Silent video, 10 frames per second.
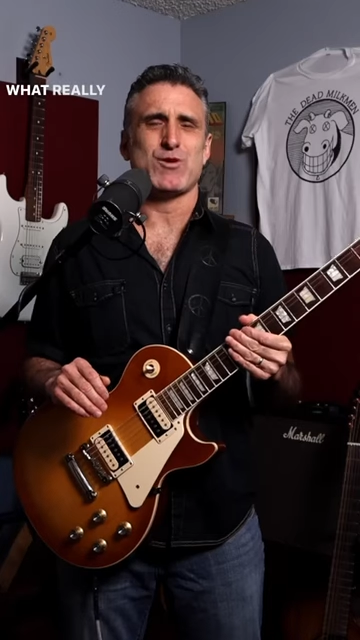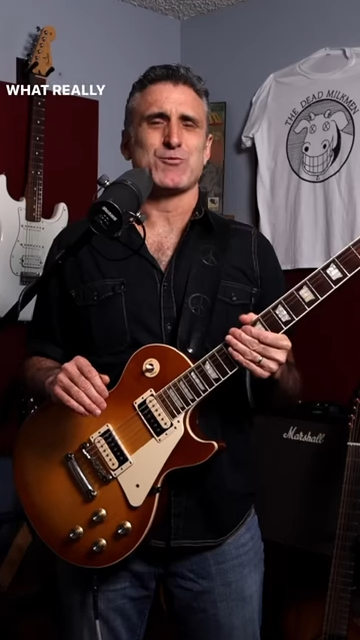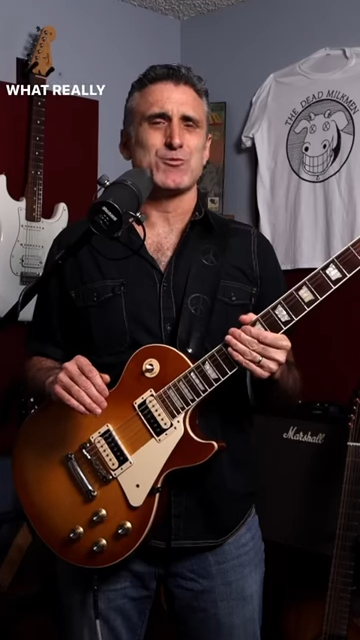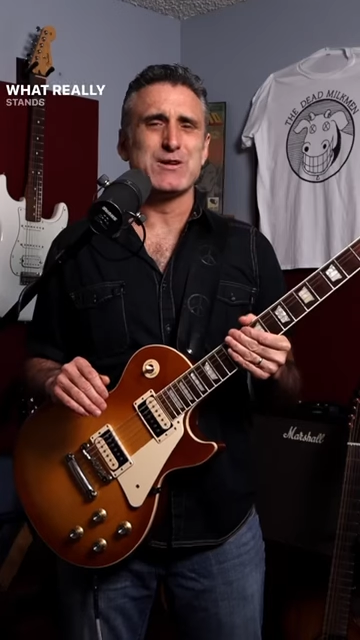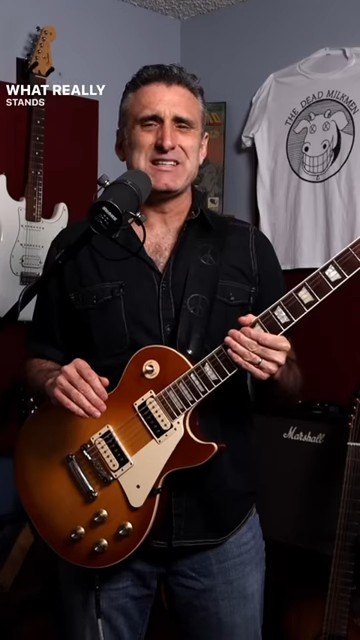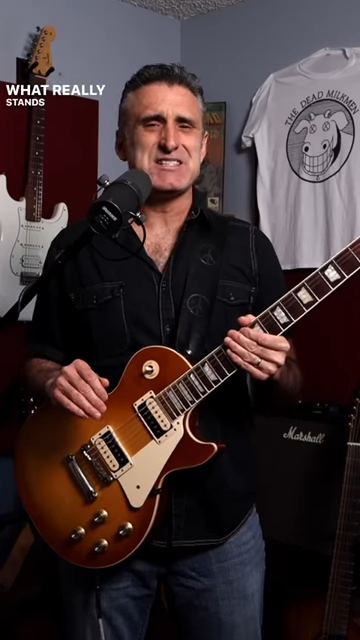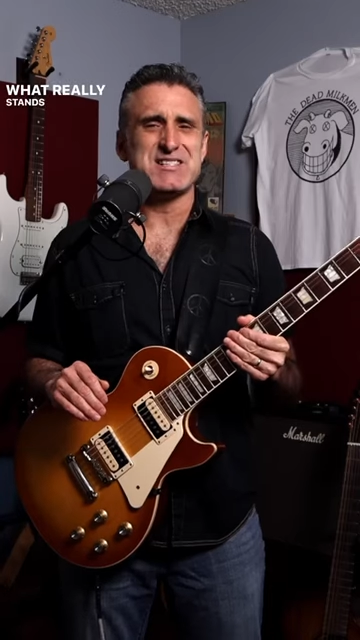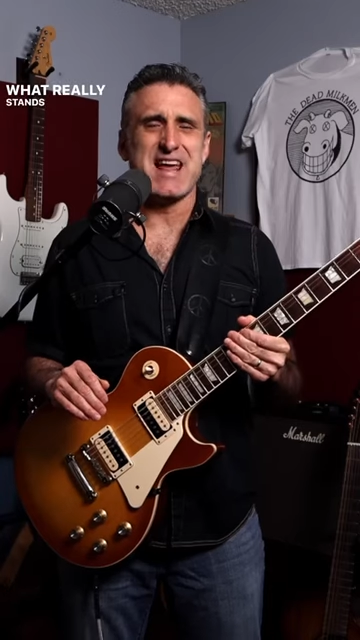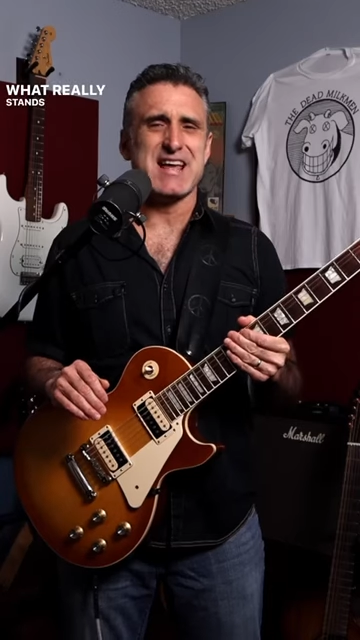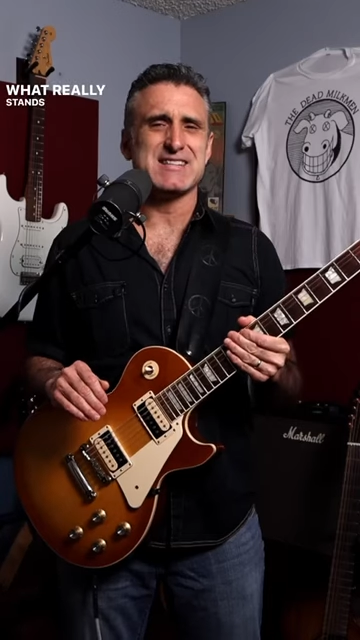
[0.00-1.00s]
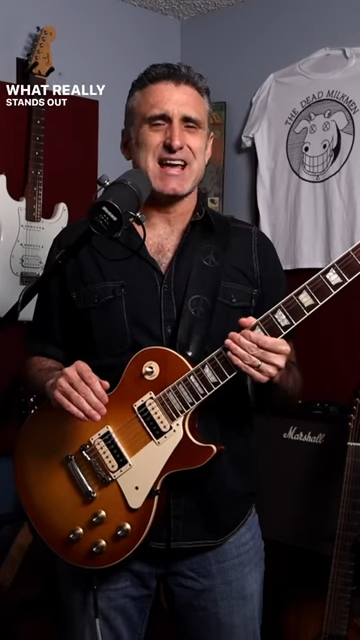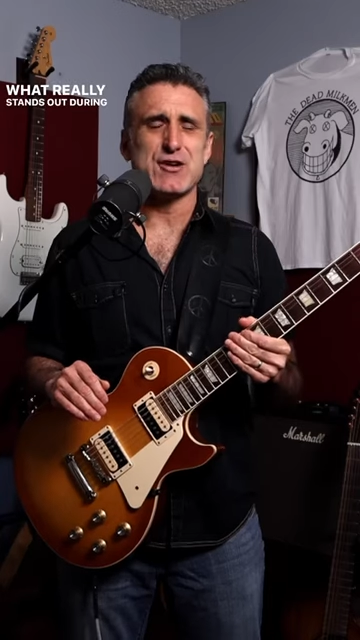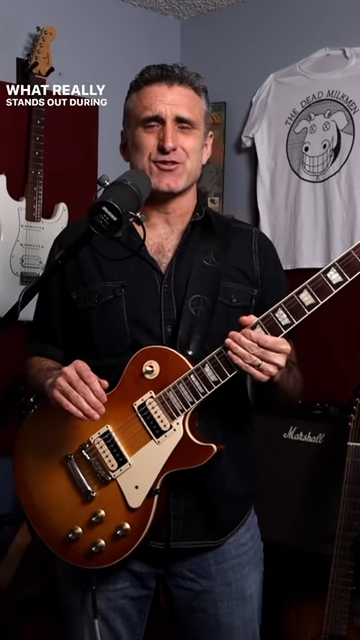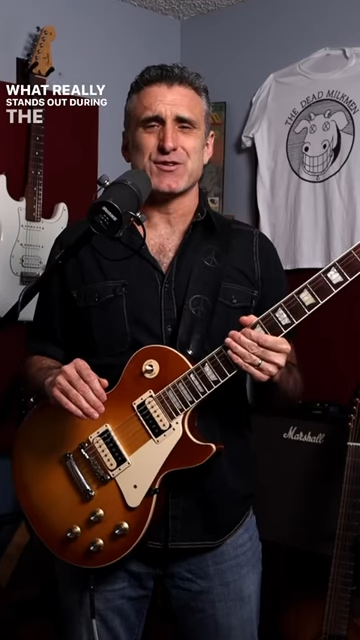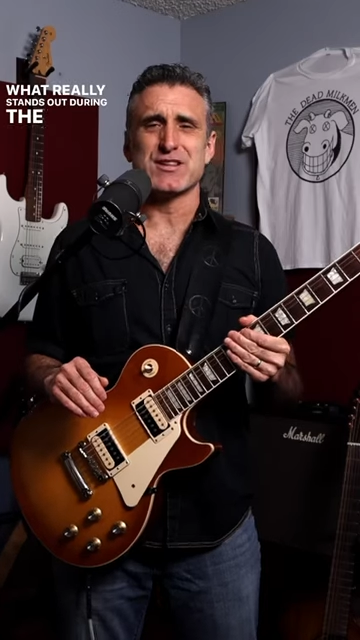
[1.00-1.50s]
what really stands
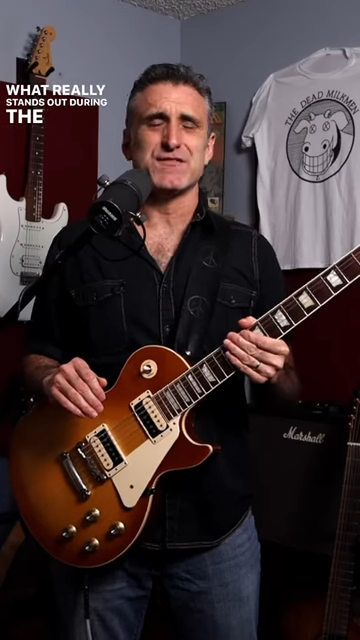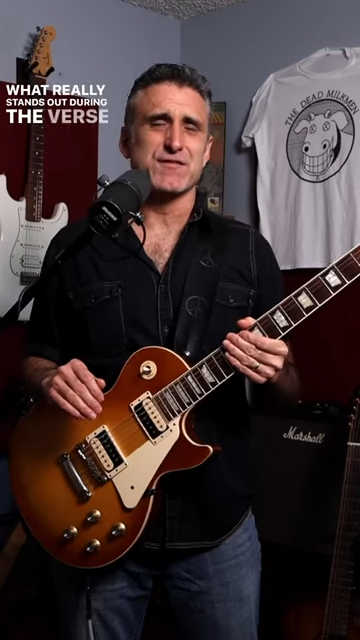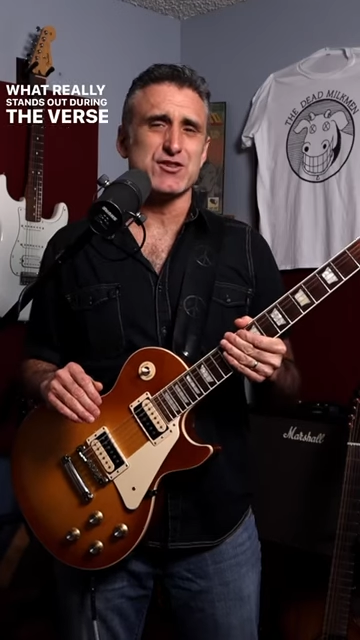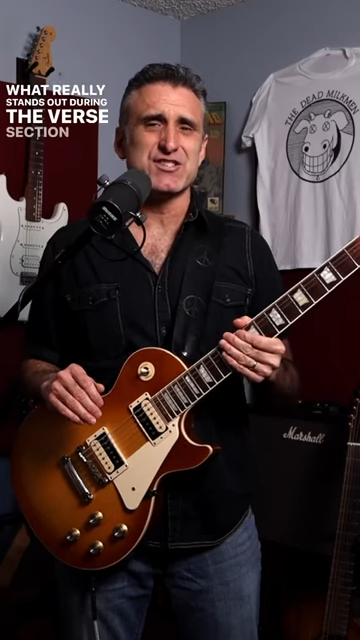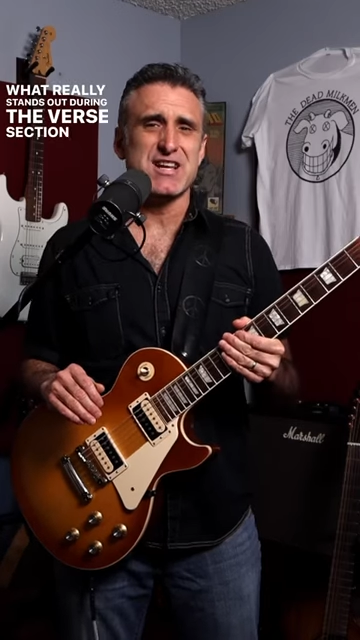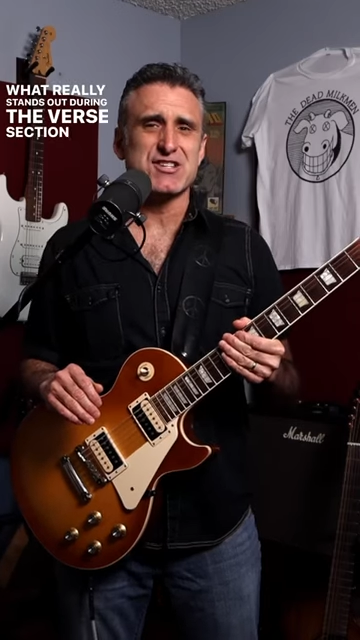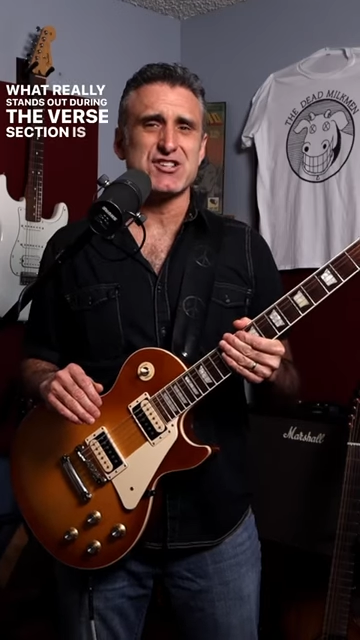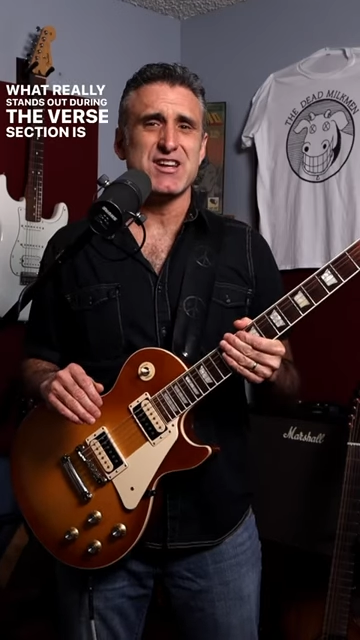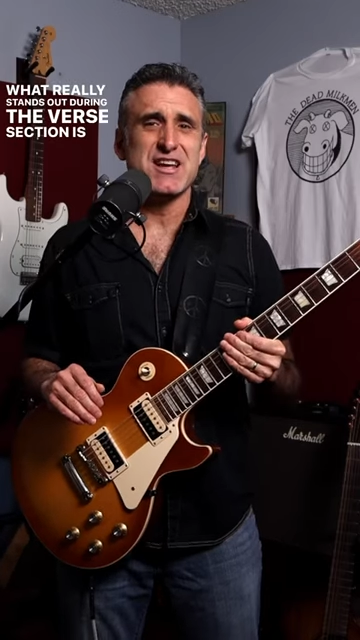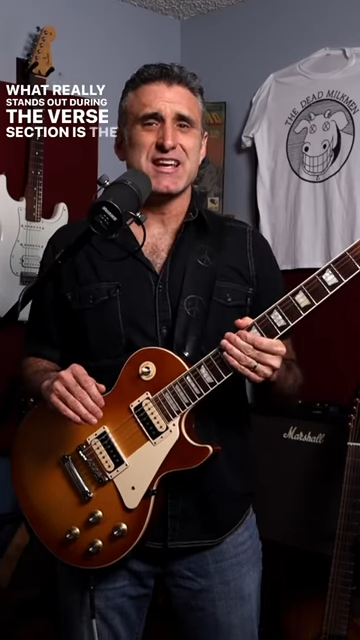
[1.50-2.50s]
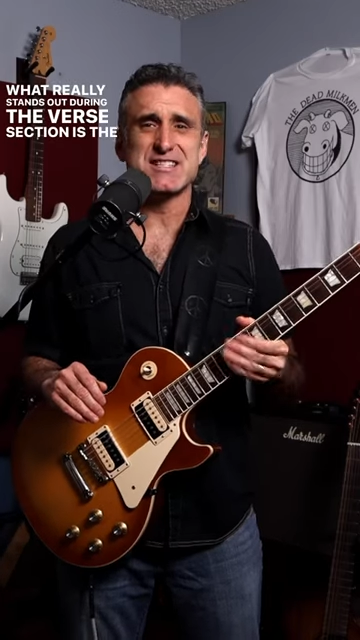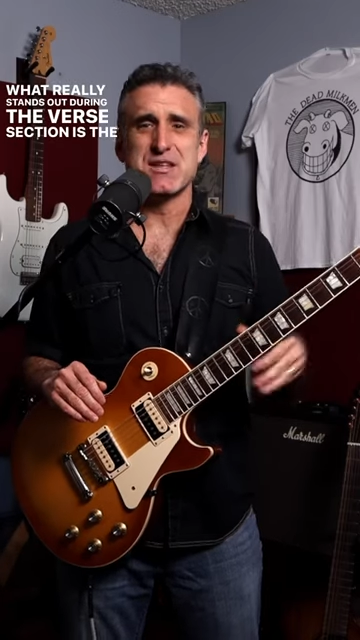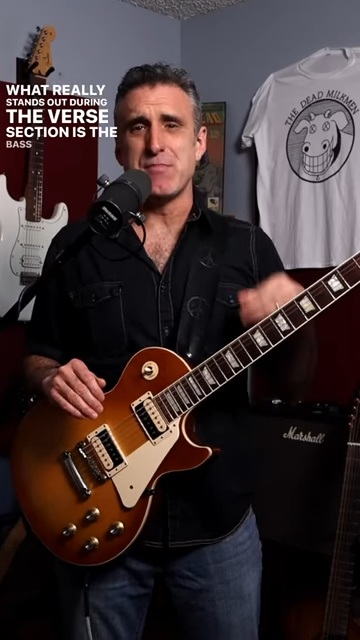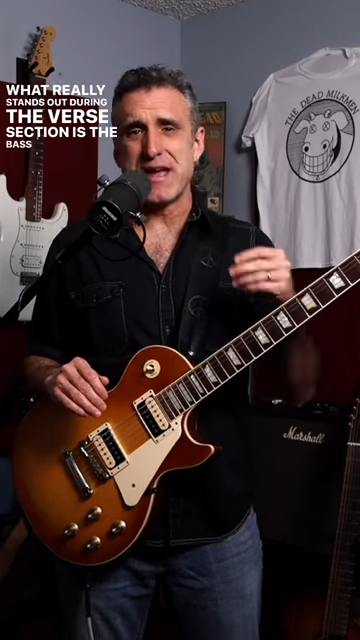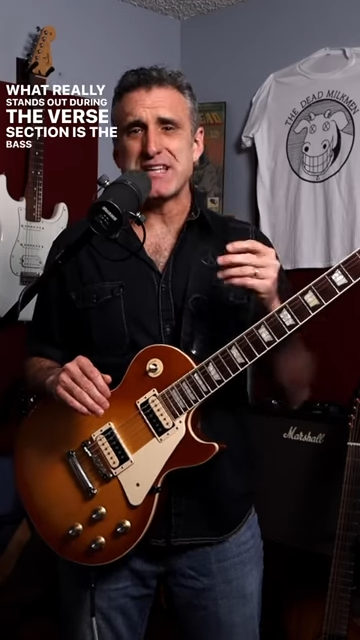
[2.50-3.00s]
out during the verse section
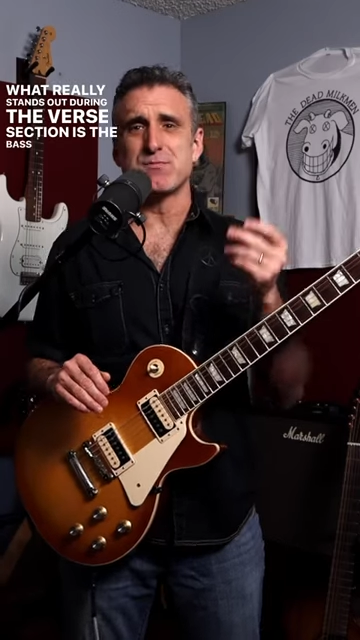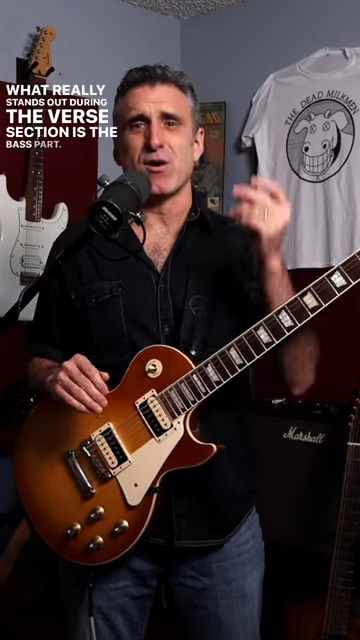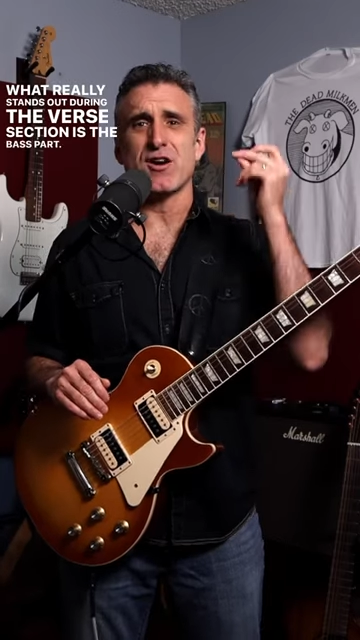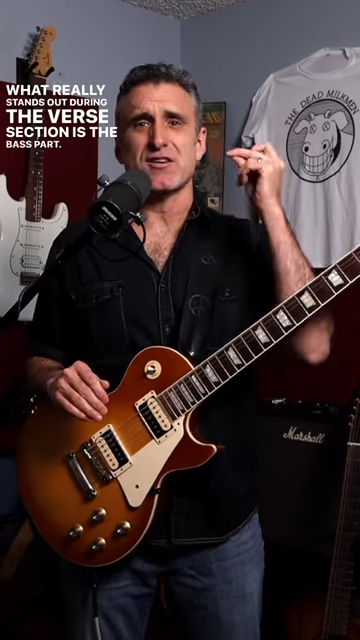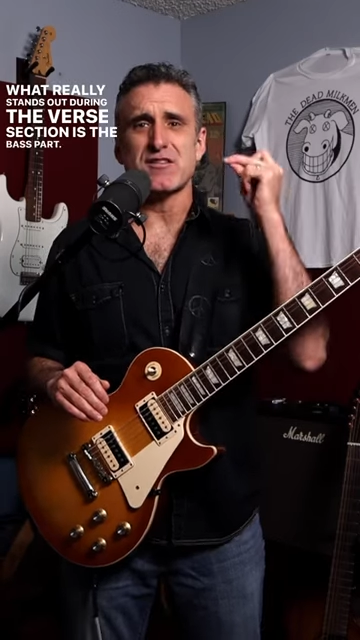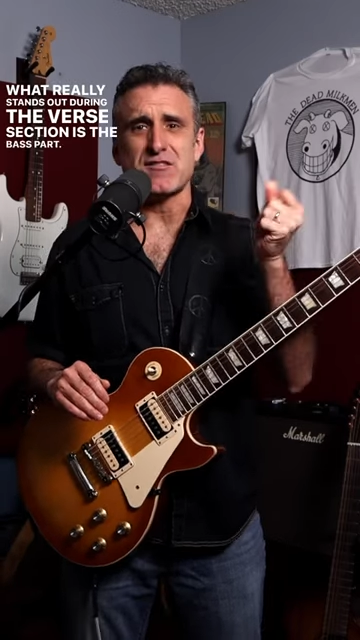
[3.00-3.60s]
is the bass part.